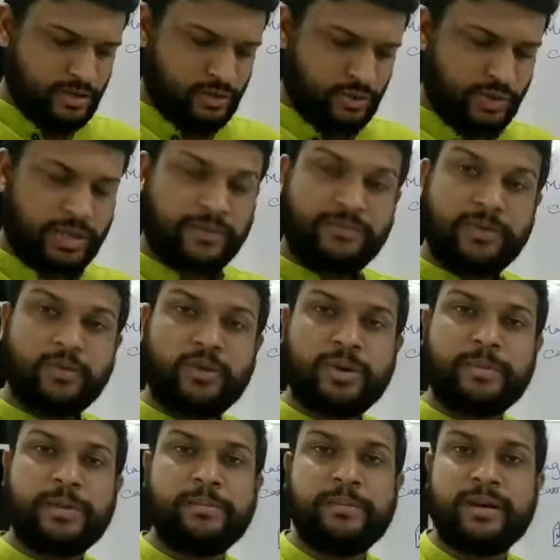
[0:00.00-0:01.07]
So if you
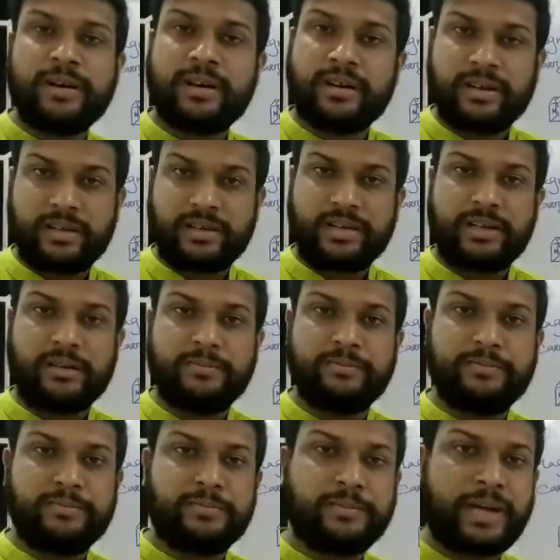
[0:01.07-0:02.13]
remember the
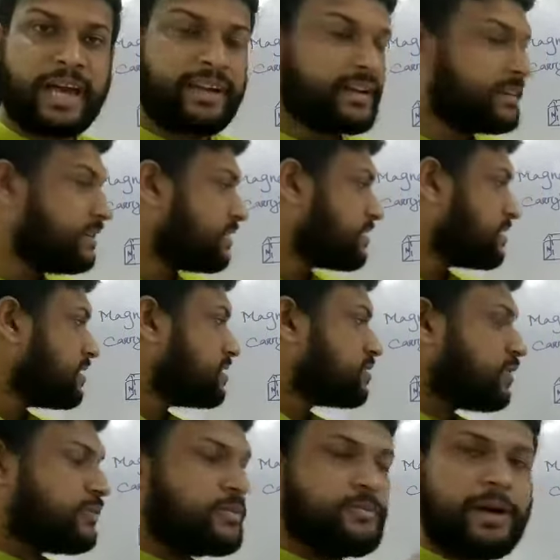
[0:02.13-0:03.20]
characteristics
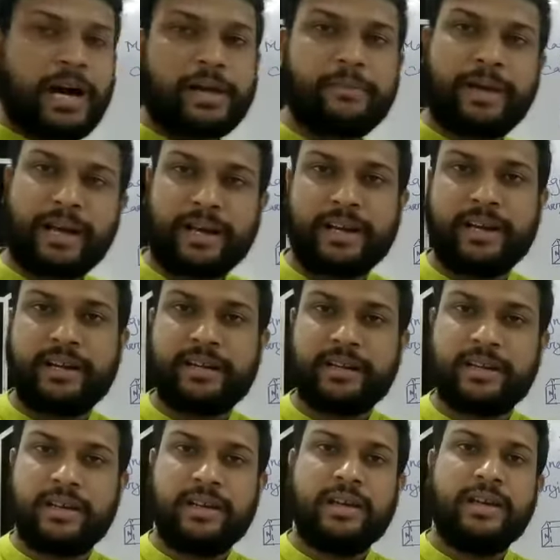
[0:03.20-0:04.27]
of a bar magnet,
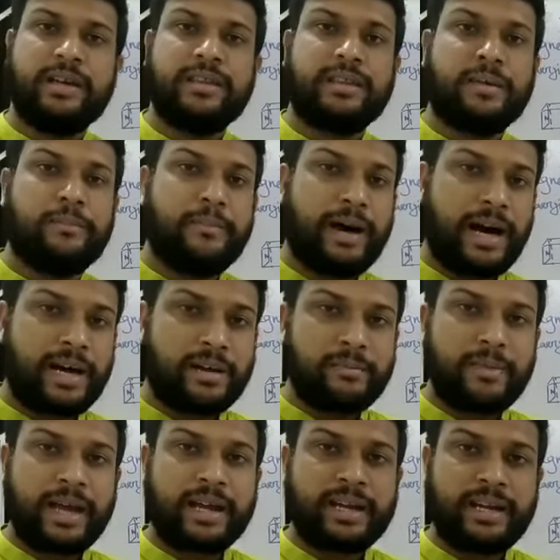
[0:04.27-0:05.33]
the bar
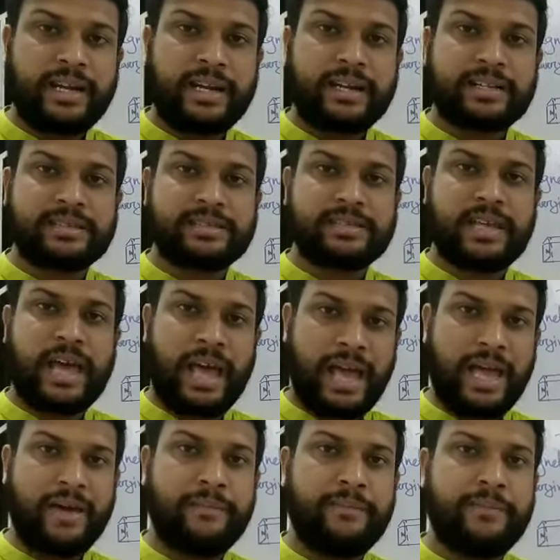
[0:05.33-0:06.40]
magnets
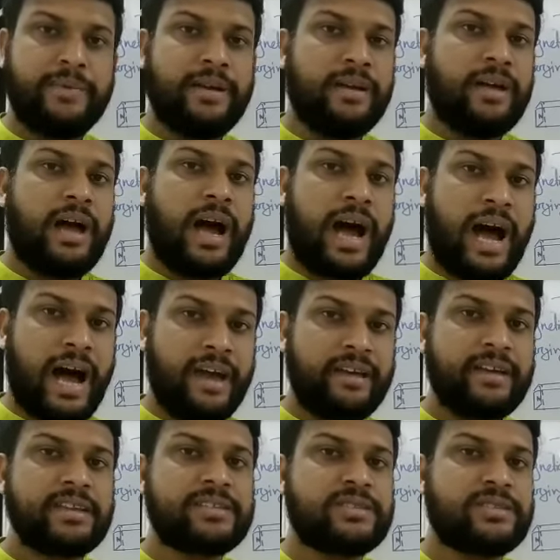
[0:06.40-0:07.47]
have
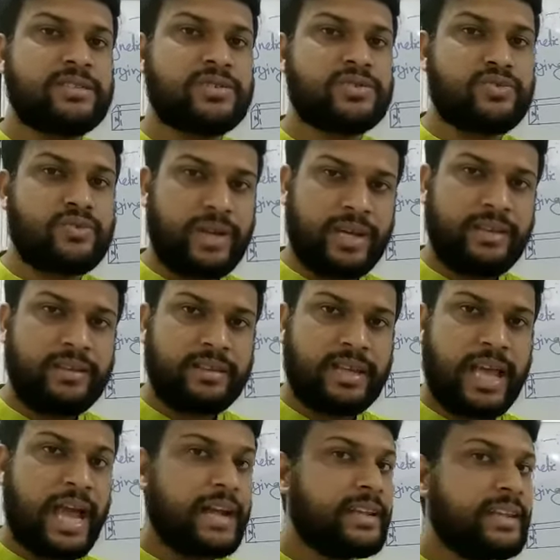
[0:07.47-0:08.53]
highest strength
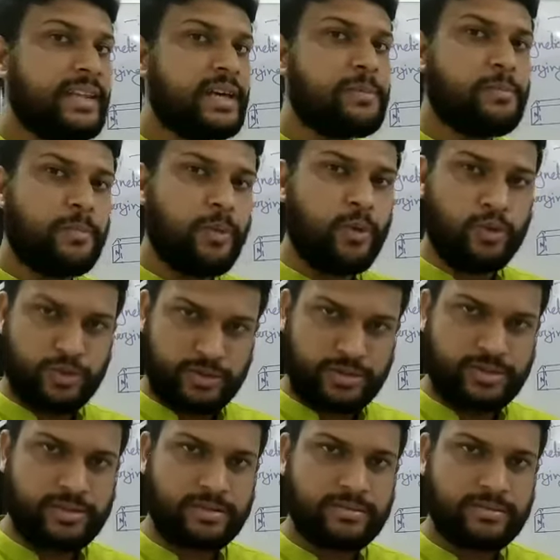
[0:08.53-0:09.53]
at their poles,